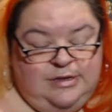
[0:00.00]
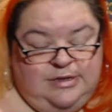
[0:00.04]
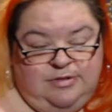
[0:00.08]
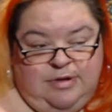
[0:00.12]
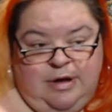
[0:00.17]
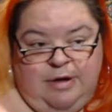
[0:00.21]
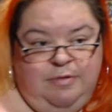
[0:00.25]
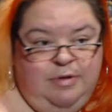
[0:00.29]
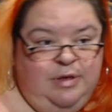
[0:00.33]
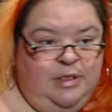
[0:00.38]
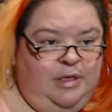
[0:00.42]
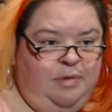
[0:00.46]
So I
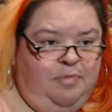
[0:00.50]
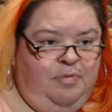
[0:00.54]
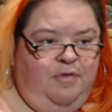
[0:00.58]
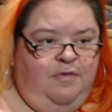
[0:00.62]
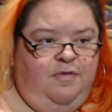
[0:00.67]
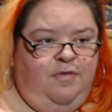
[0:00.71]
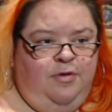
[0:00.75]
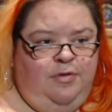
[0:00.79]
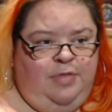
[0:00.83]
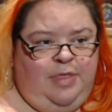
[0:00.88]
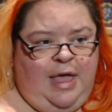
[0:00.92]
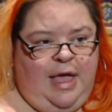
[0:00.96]
really
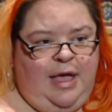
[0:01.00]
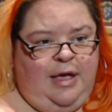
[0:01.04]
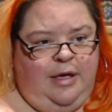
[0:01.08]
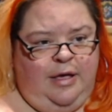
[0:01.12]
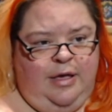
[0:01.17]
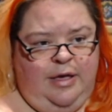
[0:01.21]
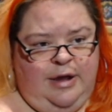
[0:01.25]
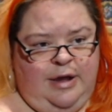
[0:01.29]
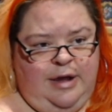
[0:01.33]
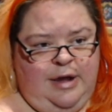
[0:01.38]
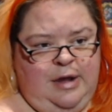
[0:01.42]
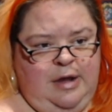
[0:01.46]
prefer that
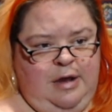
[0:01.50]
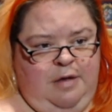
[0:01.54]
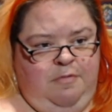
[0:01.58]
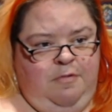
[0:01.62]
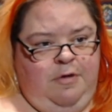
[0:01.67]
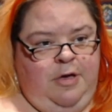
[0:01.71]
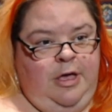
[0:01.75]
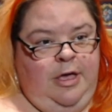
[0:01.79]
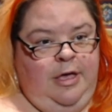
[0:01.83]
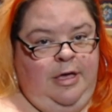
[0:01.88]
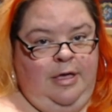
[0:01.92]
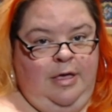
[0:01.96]
cut
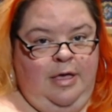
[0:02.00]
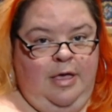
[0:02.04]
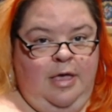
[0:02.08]
anyway,